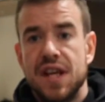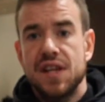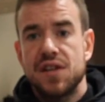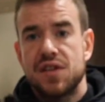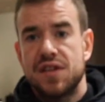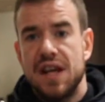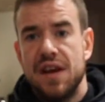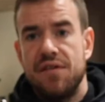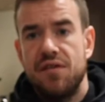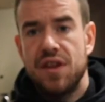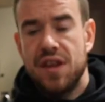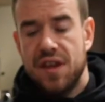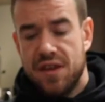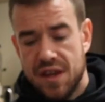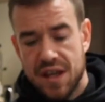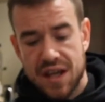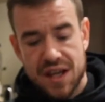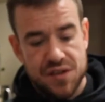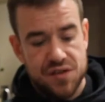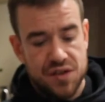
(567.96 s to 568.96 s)
that's everything
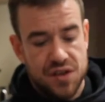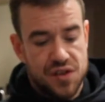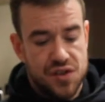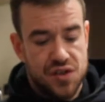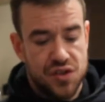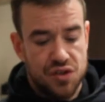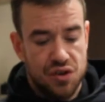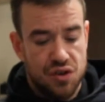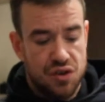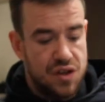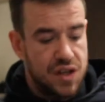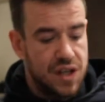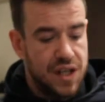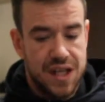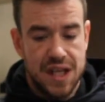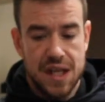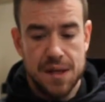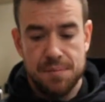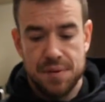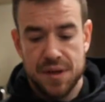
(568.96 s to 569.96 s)
that I sort of store and
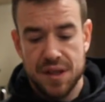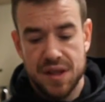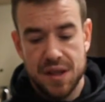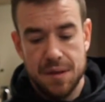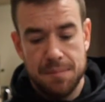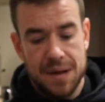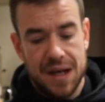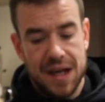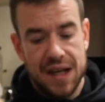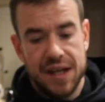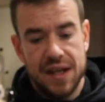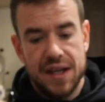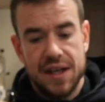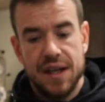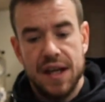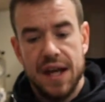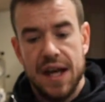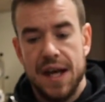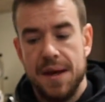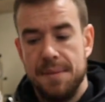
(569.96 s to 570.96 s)
keep in the bag.
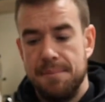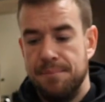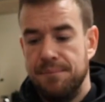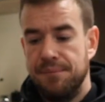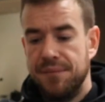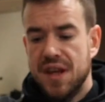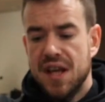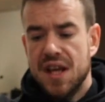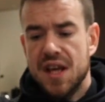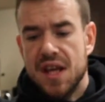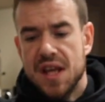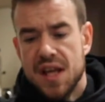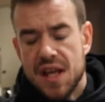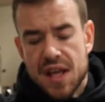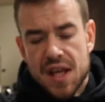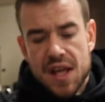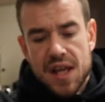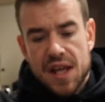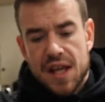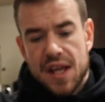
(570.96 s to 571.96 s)

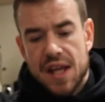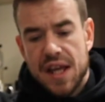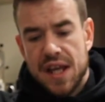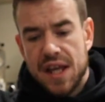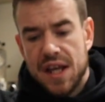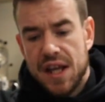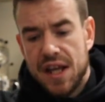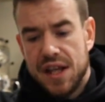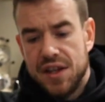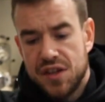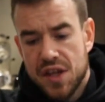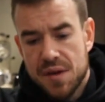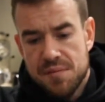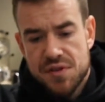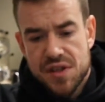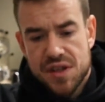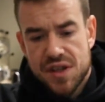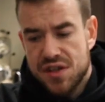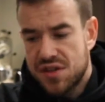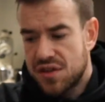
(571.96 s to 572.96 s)
In
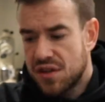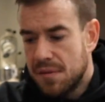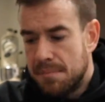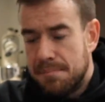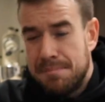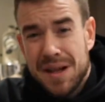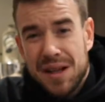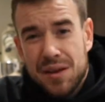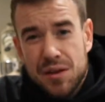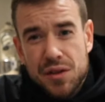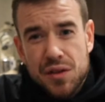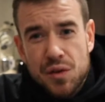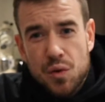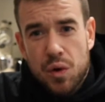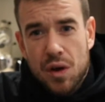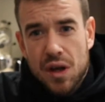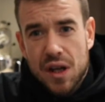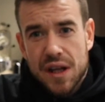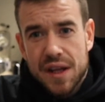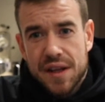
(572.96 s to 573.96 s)
terms of the sort of build
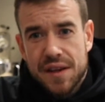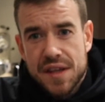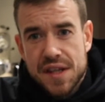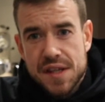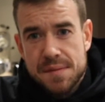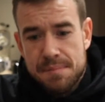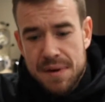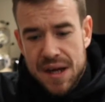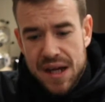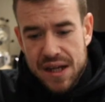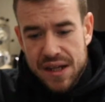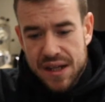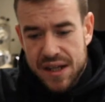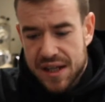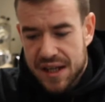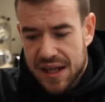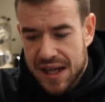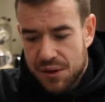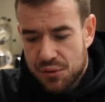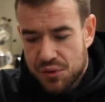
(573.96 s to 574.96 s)
quality of this
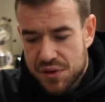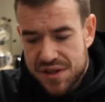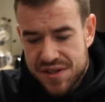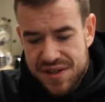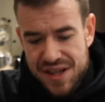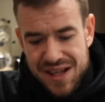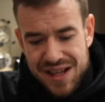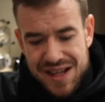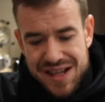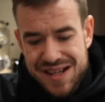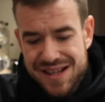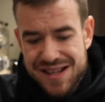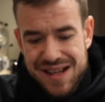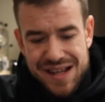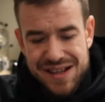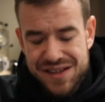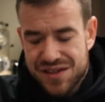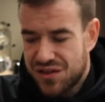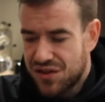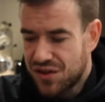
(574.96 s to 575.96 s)
bag, I would say
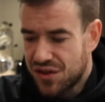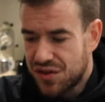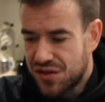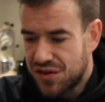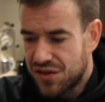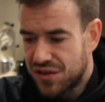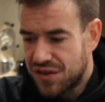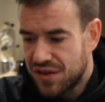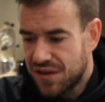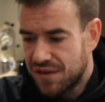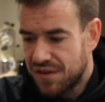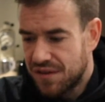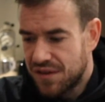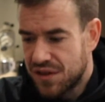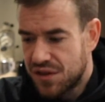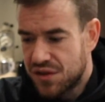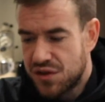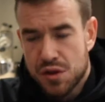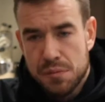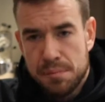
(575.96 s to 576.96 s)
it's just
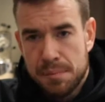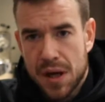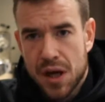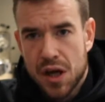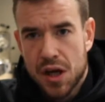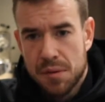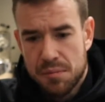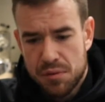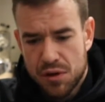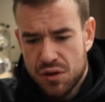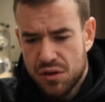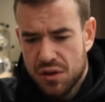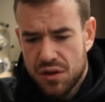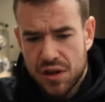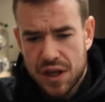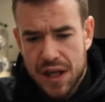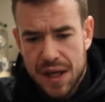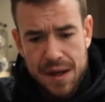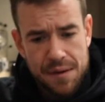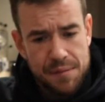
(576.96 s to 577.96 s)
superb.
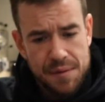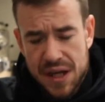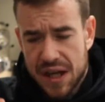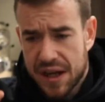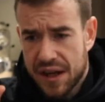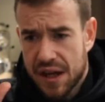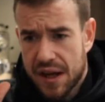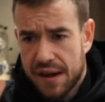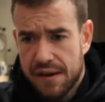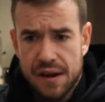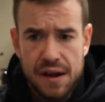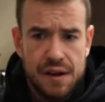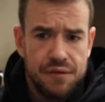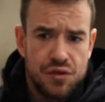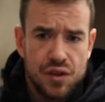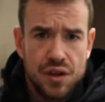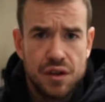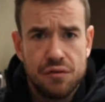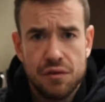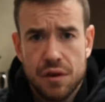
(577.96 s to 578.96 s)
I have
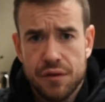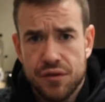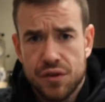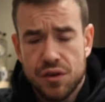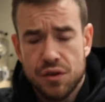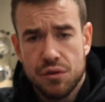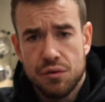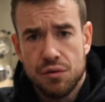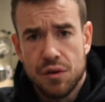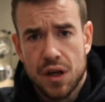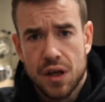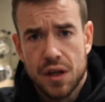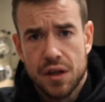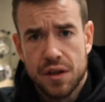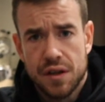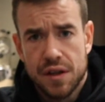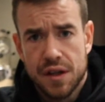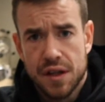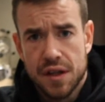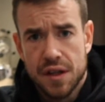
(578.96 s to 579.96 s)
done a review
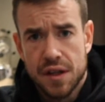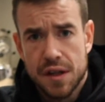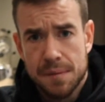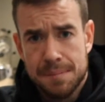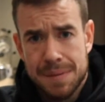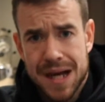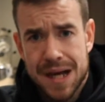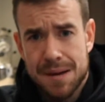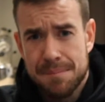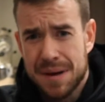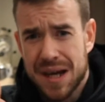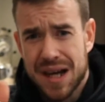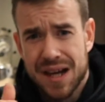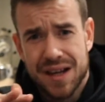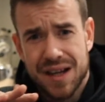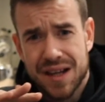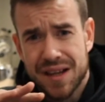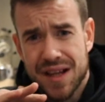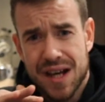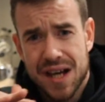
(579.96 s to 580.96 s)
on the
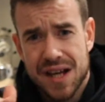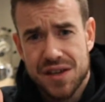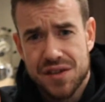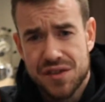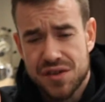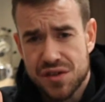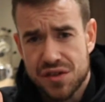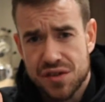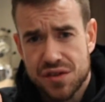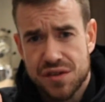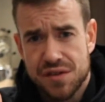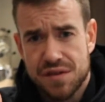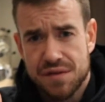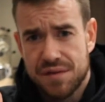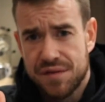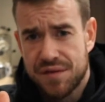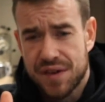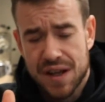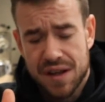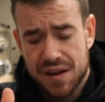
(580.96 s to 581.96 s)
backpack, and that is just,
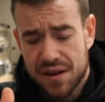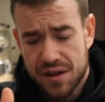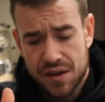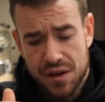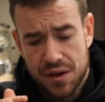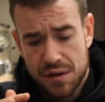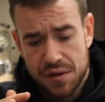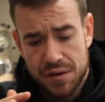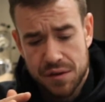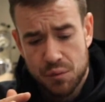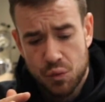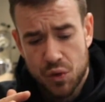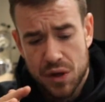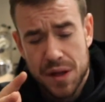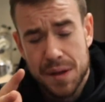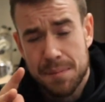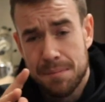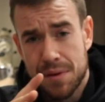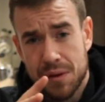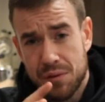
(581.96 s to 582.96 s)
you know, one
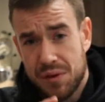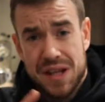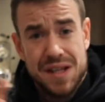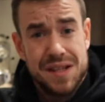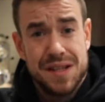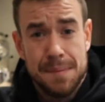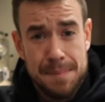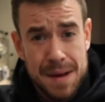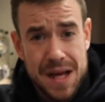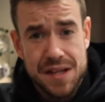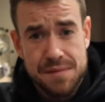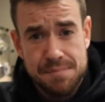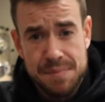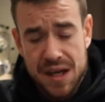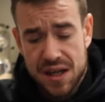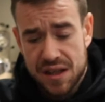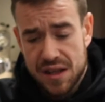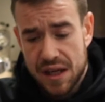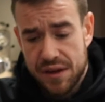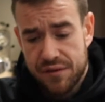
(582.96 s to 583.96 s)
of the, it is the best
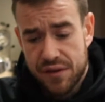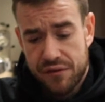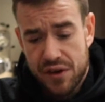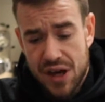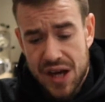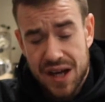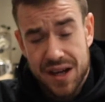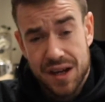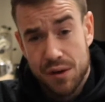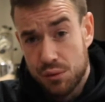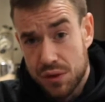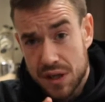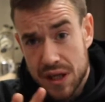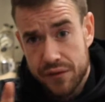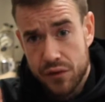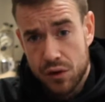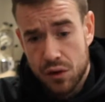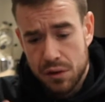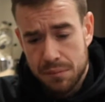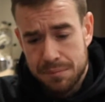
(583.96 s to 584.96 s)
bag that I've ever had. I would
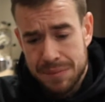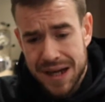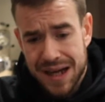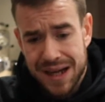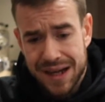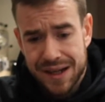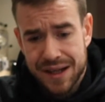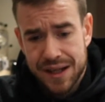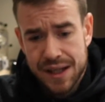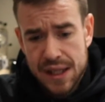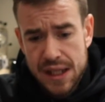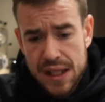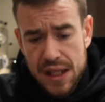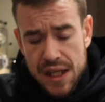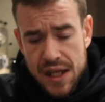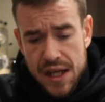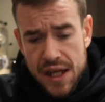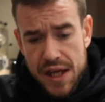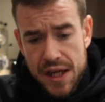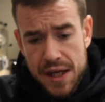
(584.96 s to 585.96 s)
never look back.
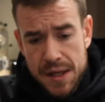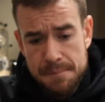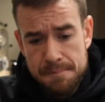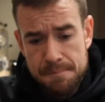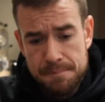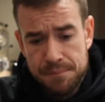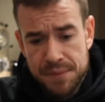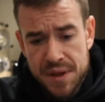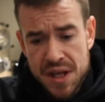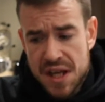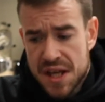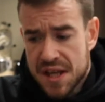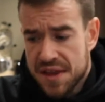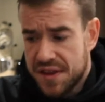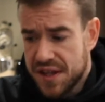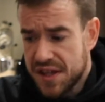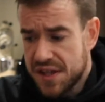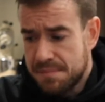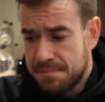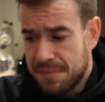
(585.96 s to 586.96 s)

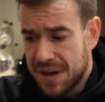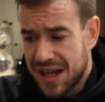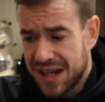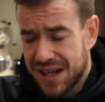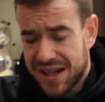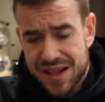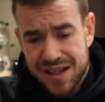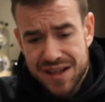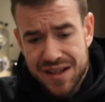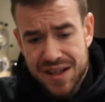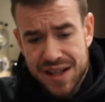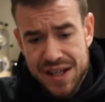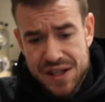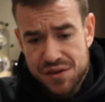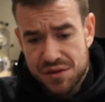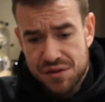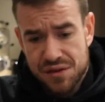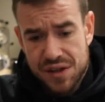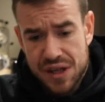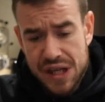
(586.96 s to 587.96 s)
This bag
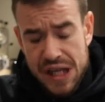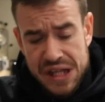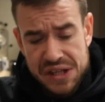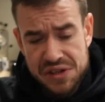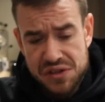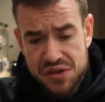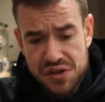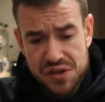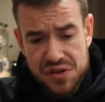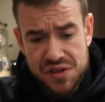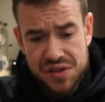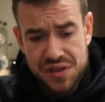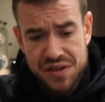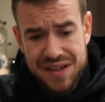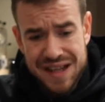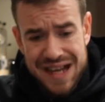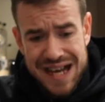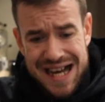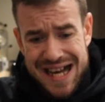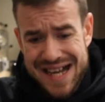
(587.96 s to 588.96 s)
is
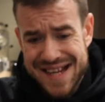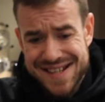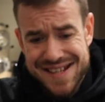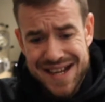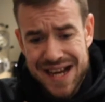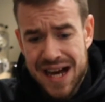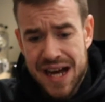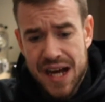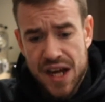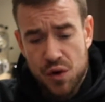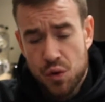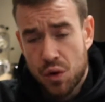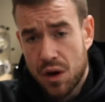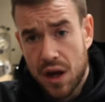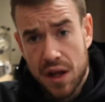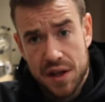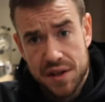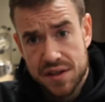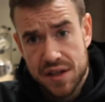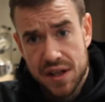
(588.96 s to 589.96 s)
just as high
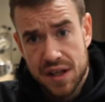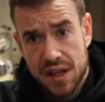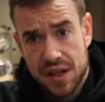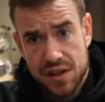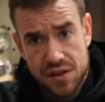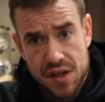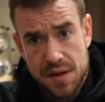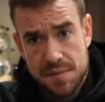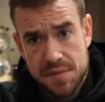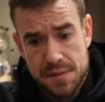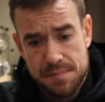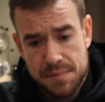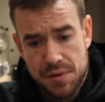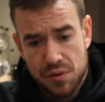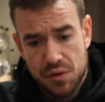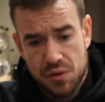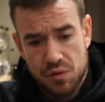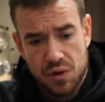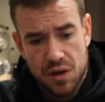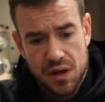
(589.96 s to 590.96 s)
quality in terms of
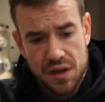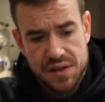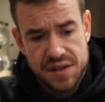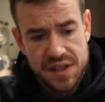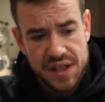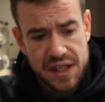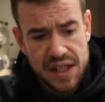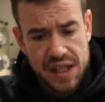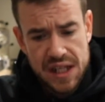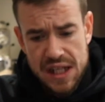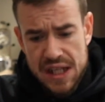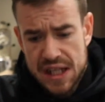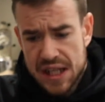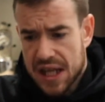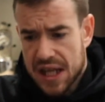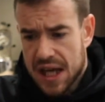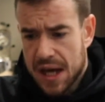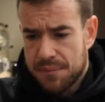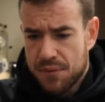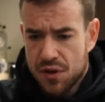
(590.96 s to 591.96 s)
build quality.
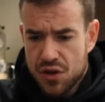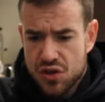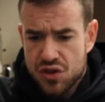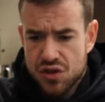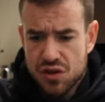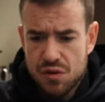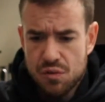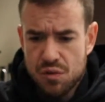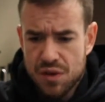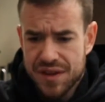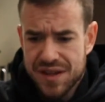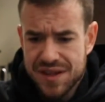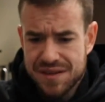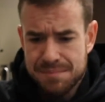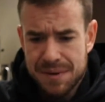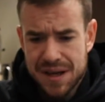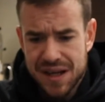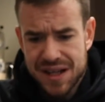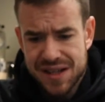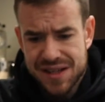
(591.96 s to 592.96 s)
I'm not sure what this
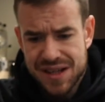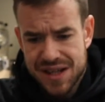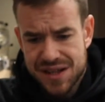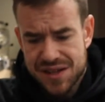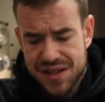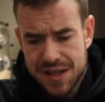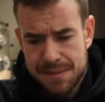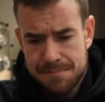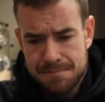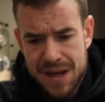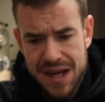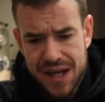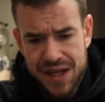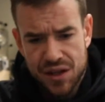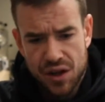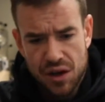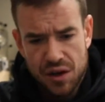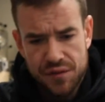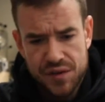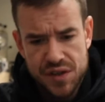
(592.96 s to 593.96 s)
bag is actually
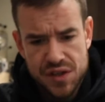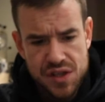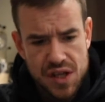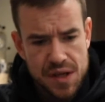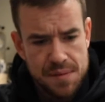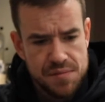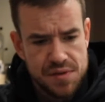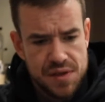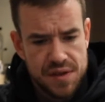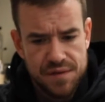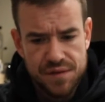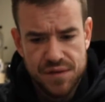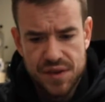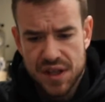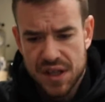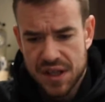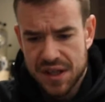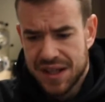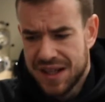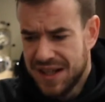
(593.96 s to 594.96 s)
made of in terms of
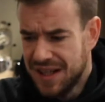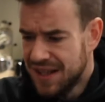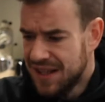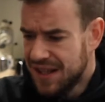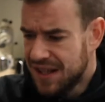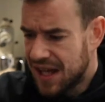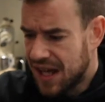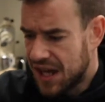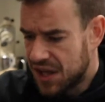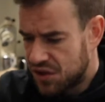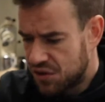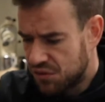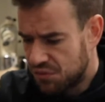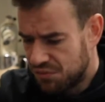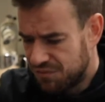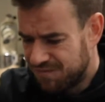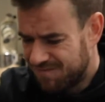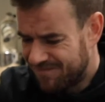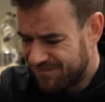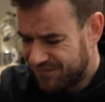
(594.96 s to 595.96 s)
the
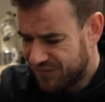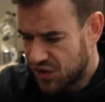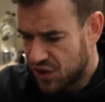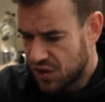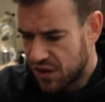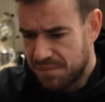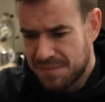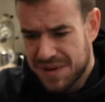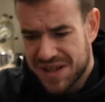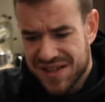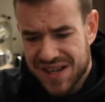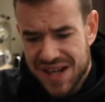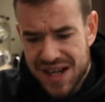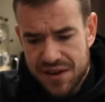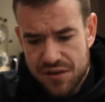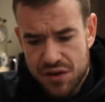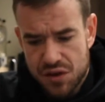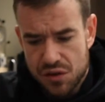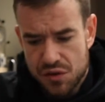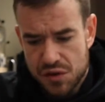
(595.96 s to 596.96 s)
actual sort of
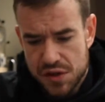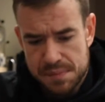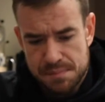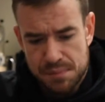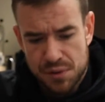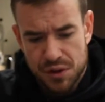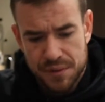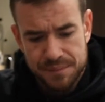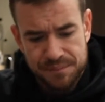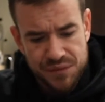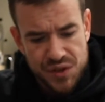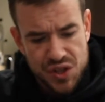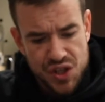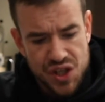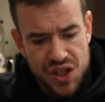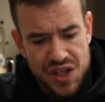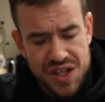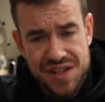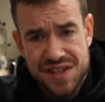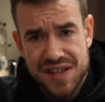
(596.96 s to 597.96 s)
materials, but you
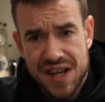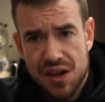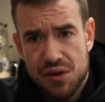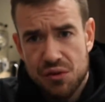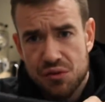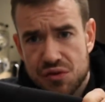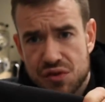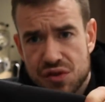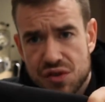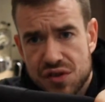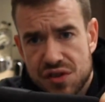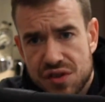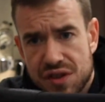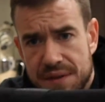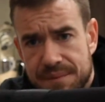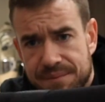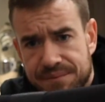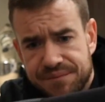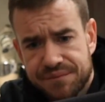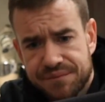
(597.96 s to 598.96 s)
can tell just